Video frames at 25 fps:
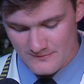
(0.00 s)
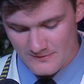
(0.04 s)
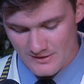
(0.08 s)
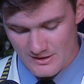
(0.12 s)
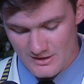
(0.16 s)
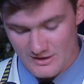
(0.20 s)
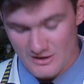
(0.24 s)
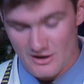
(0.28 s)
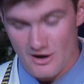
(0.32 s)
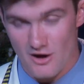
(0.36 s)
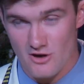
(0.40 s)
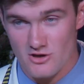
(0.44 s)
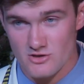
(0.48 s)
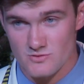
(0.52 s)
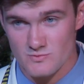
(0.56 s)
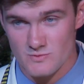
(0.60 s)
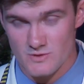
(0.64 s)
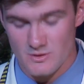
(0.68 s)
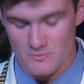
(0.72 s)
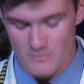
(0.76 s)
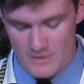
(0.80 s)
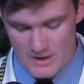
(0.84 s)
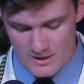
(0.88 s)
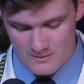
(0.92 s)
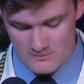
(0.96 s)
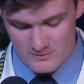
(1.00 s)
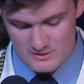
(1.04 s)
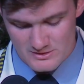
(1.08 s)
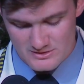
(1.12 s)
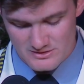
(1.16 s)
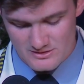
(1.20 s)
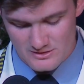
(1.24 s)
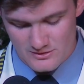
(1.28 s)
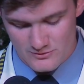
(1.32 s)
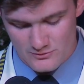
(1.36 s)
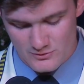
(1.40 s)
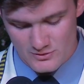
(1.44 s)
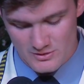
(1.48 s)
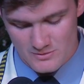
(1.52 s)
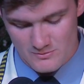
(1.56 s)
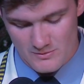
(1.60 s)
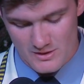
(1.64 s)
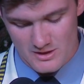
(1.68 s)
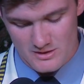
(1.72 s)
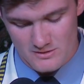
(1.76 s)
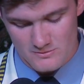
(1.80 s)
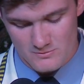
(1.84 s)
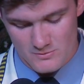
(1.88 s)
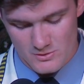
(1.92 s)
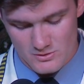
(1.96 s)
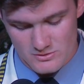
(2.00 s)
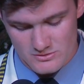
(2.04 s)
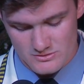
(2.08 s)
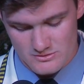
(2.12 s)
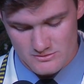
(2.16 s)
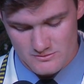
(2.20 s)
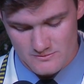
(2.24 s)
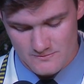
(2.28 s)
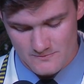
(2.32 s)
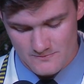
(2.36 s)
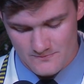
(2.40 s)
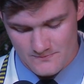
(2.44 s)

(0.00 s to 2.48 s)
and encouraged me to back myself when it mattered most.